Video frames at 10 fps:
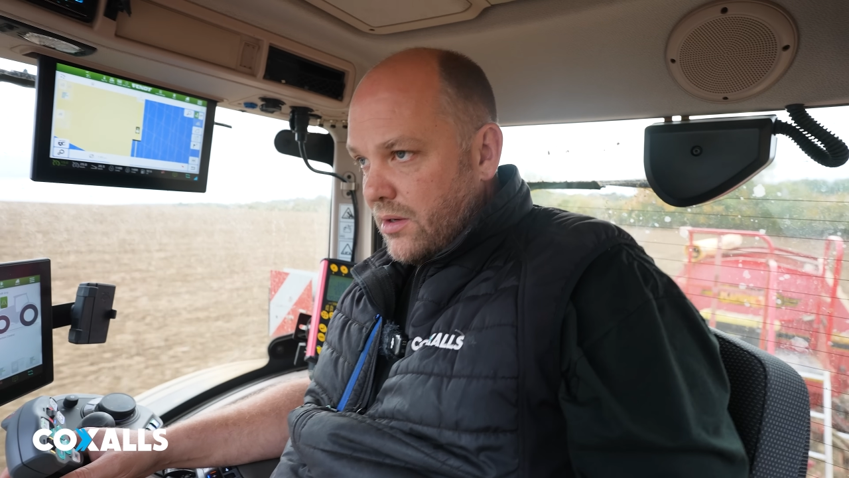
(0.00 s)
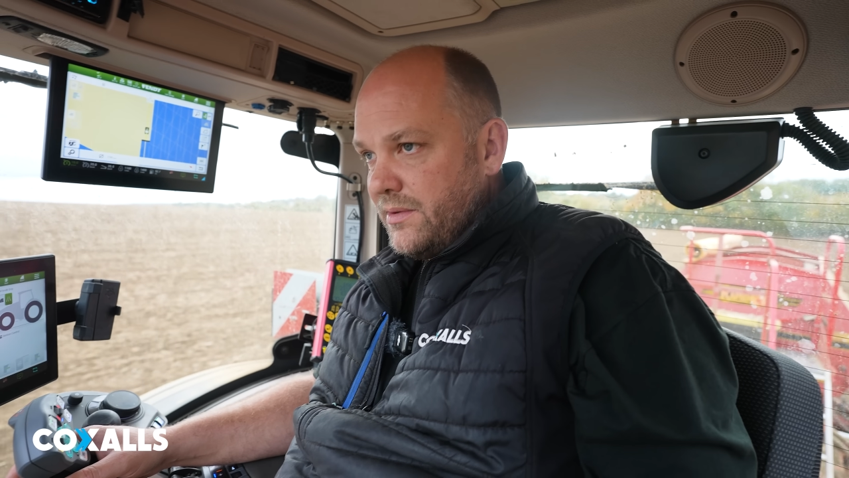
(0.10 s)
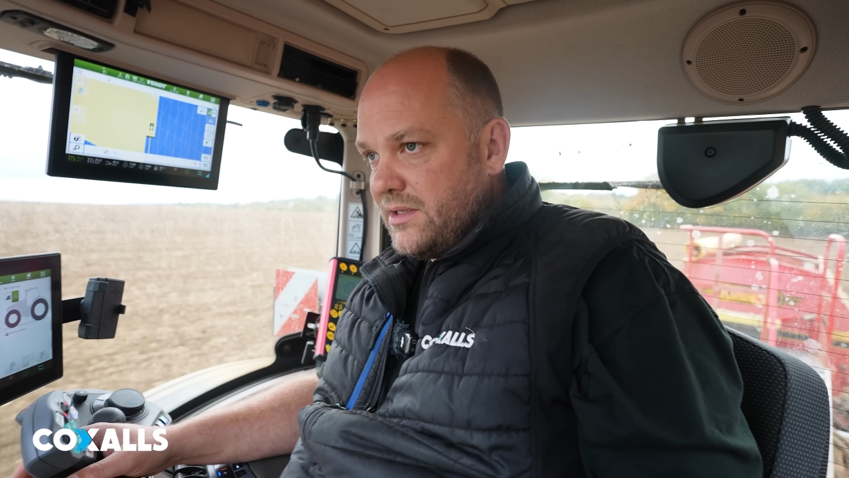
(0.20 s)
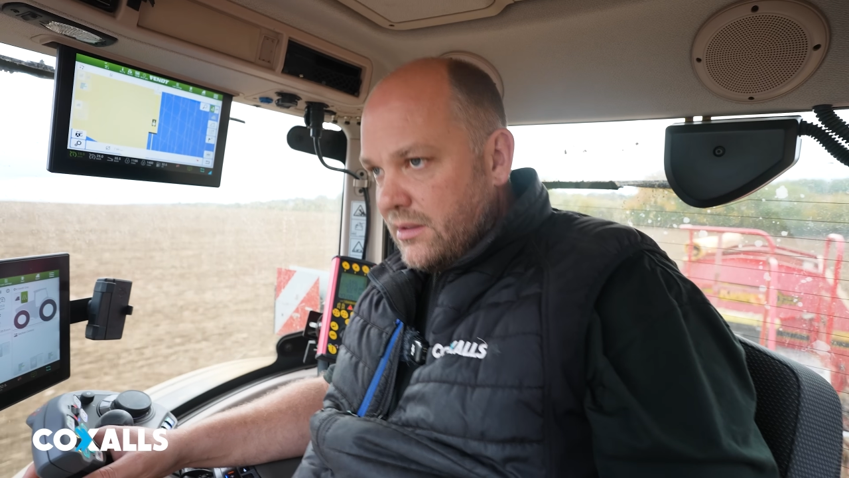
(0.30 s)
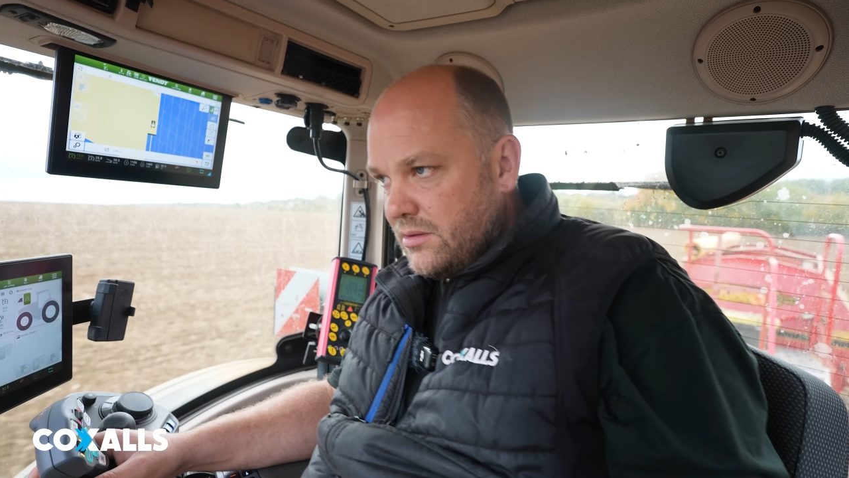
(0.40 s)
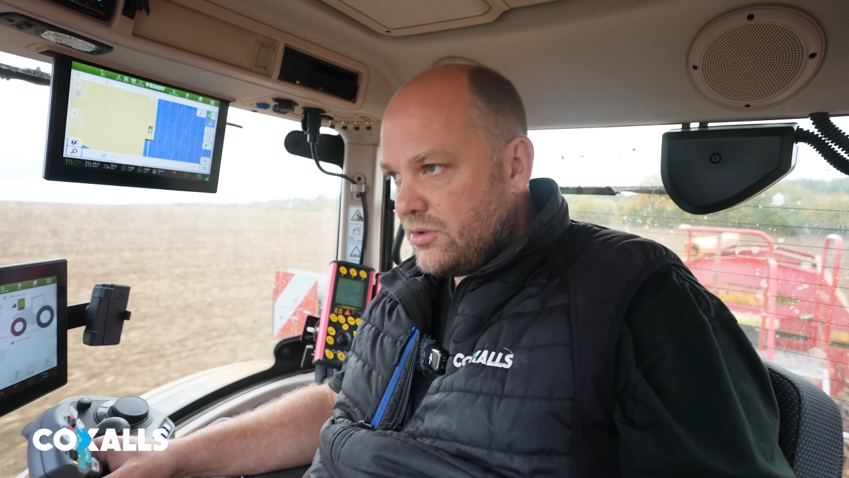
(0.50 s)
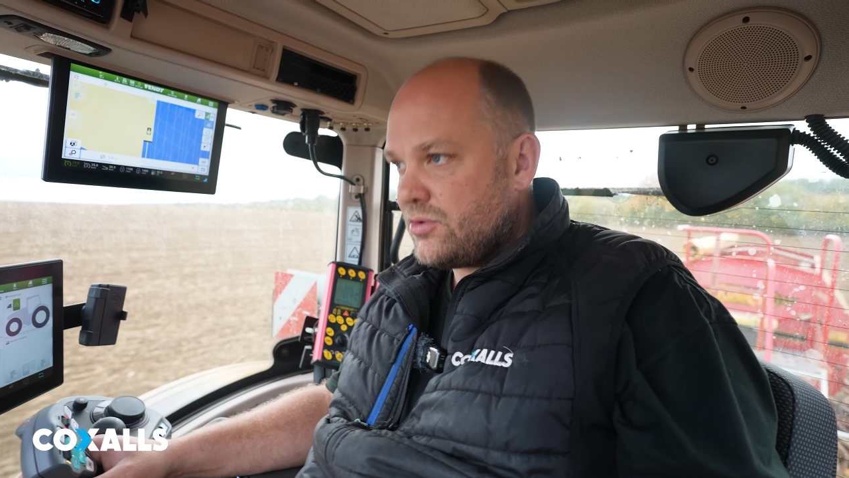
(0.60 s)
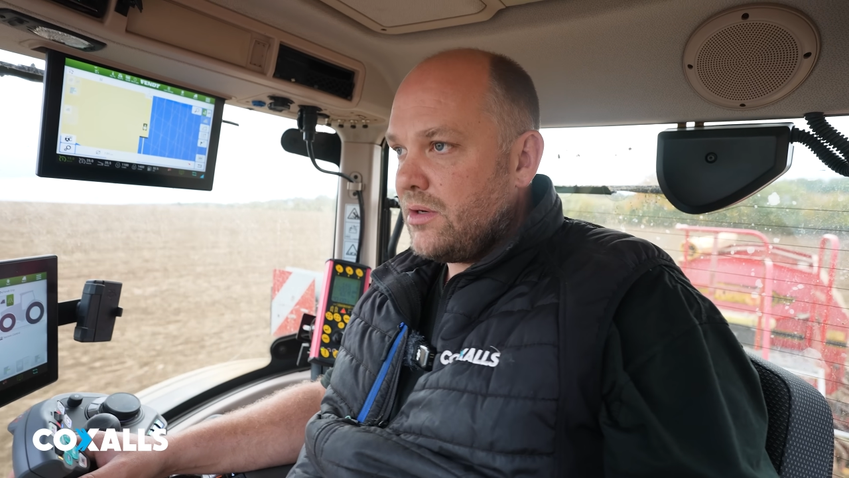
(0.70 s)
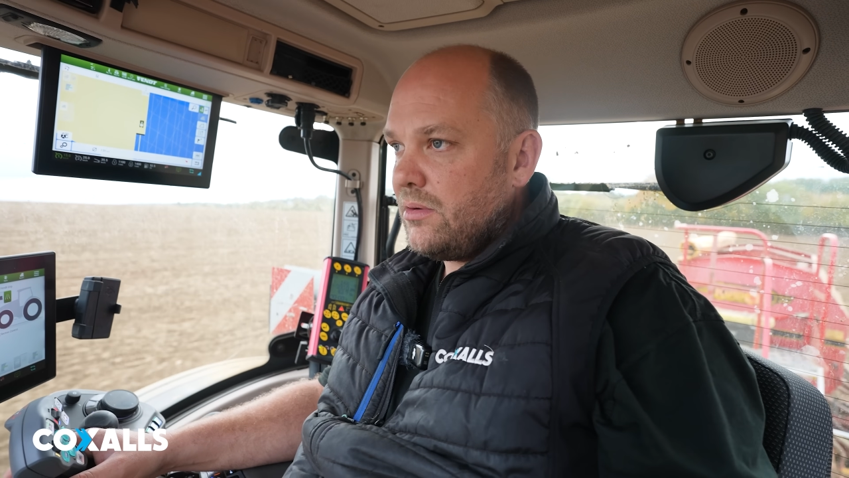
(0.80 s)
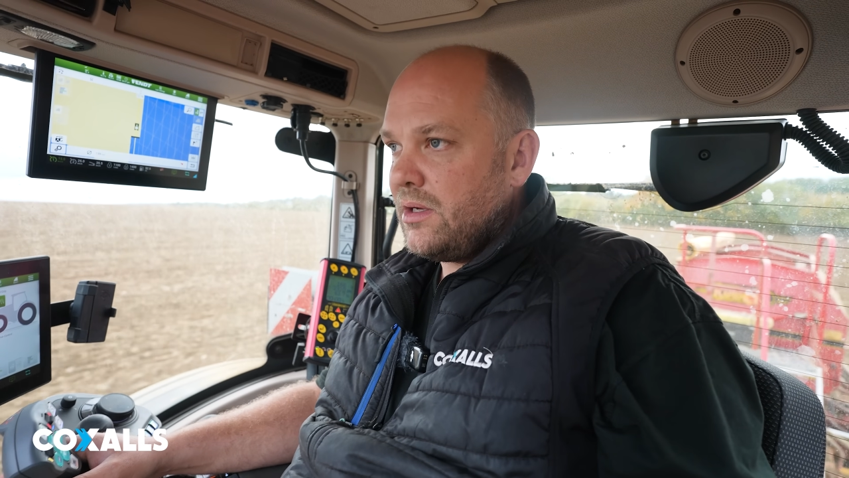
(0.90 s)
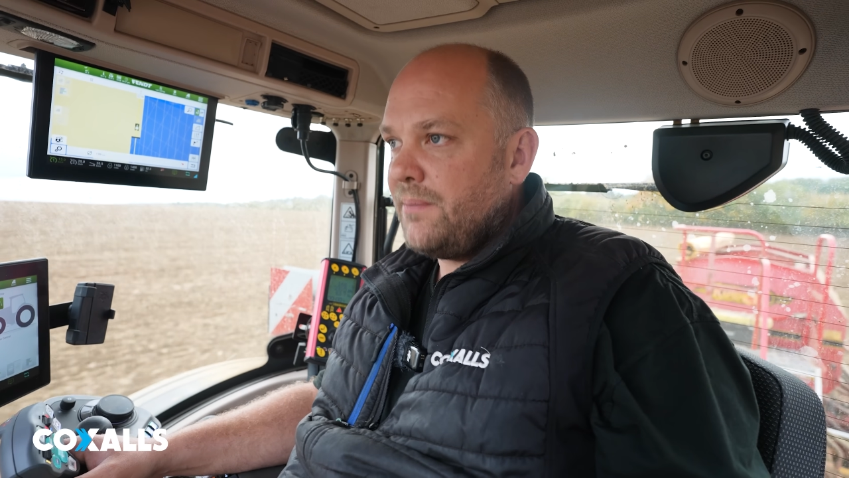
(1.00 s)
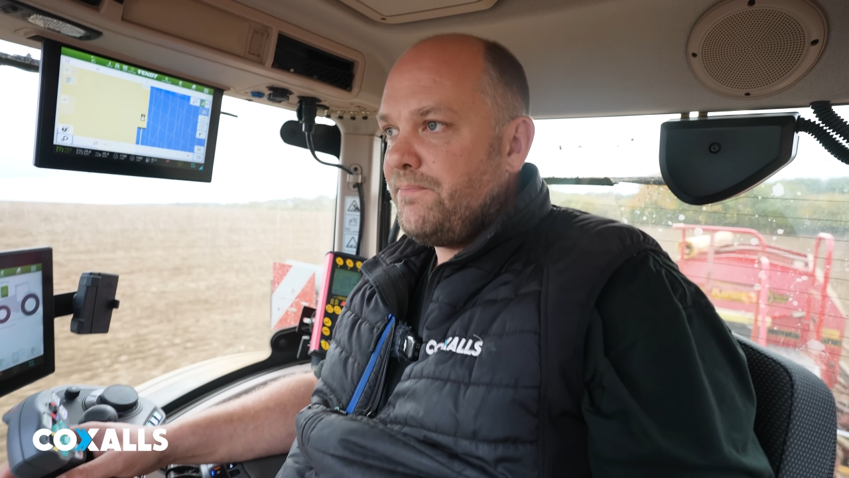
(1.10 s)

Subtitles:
why we tend to drill at